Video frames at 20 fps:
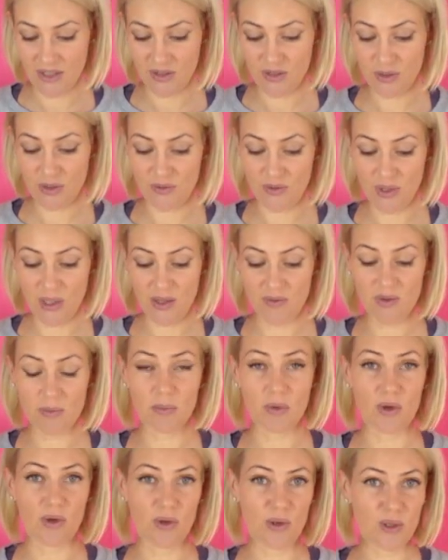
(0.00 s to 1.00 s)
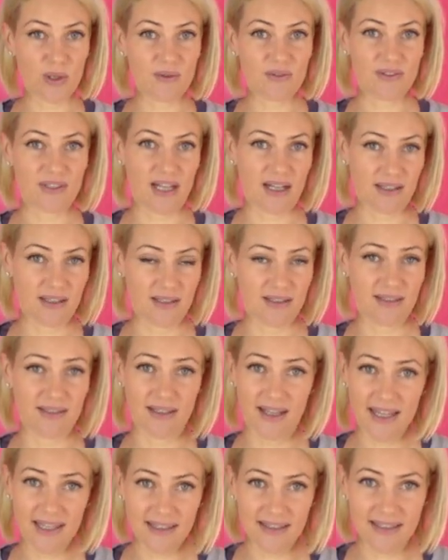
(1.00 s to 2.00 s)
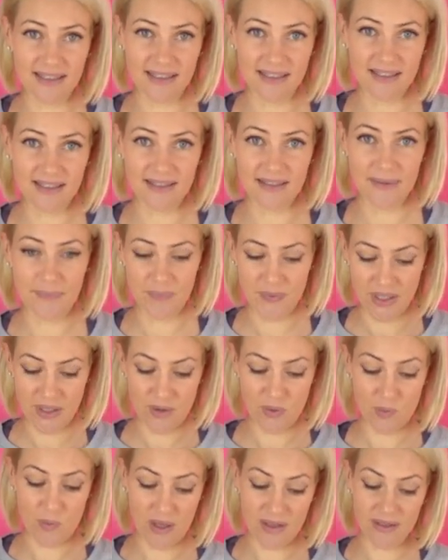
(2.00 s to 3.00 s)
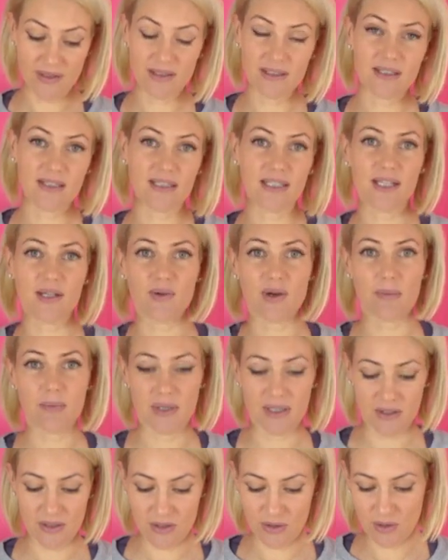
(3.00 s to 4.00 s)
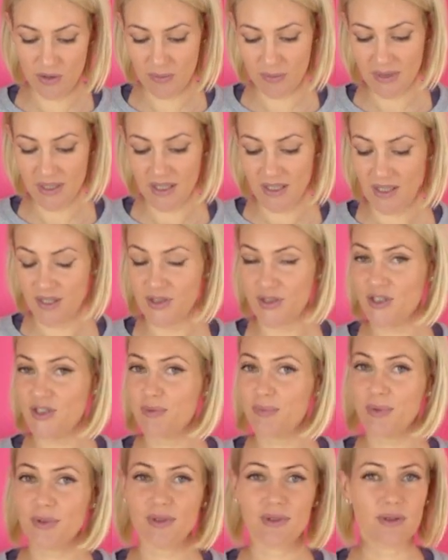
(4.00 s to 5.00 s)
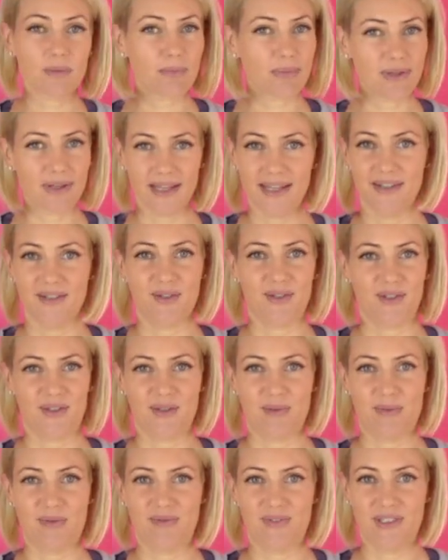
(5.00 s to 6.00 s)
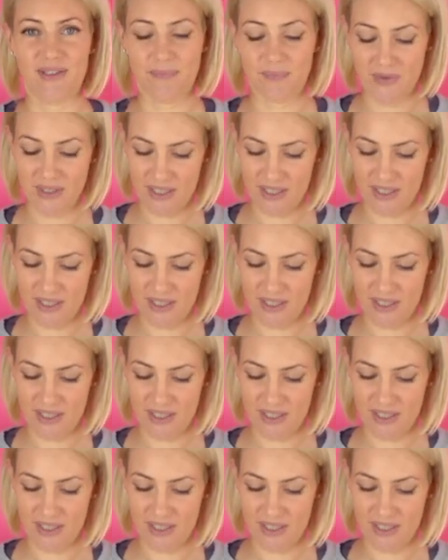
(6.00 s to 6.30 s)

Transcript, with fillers: So if you have a bowl of salad like this, rather than cling wrapping the top, just put a plate on top of it.